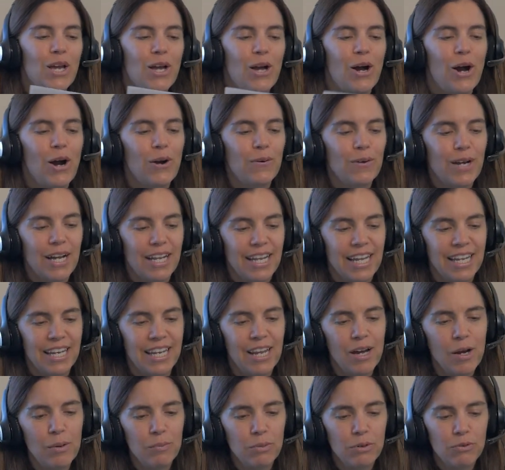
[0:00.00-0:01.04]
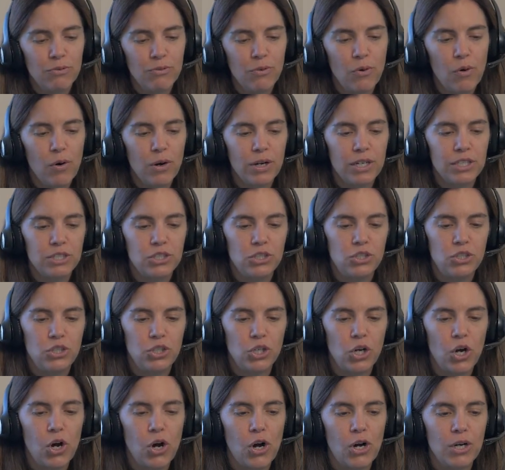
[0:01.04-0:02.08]
All right, and number 4 is
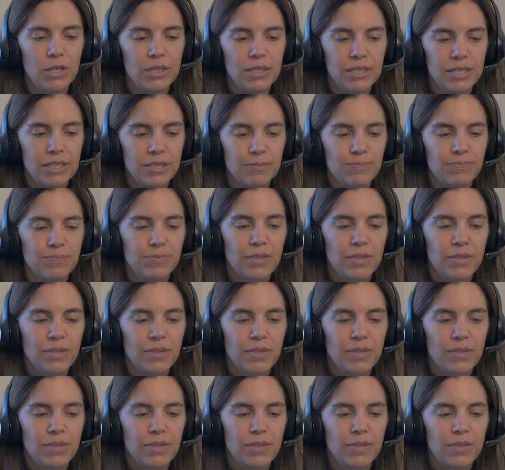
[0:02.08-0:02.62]
jaws.